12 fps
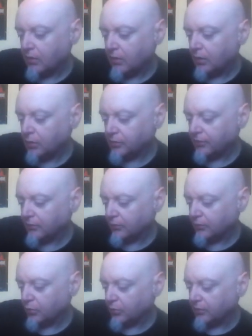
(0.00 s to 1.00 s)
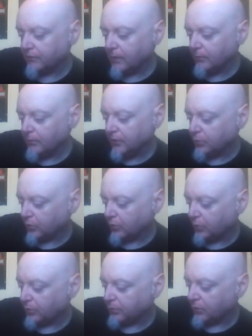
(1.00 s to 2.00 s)
All wrestlers or their families work
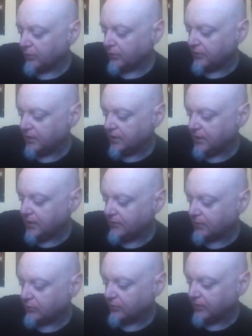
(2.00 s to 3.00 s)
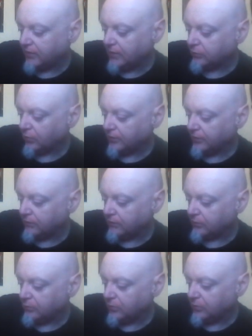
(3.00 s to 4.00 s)
with Pro Wrestling Tees and receive royalties
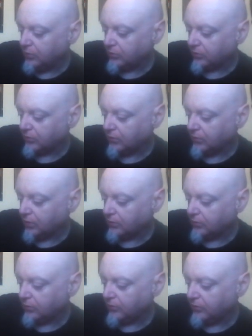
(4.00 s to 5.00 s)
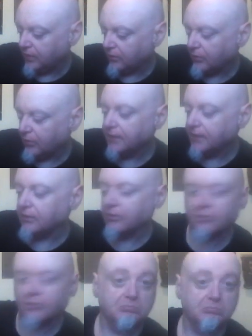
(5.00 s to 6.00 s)
from use, uh, using their likeness.
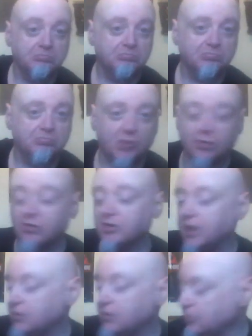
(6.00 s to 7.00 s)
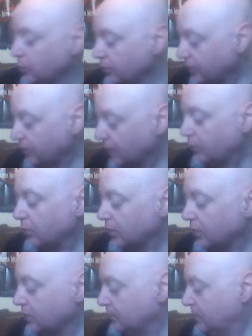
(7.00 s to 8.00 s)
So just in case you wondered how it worked.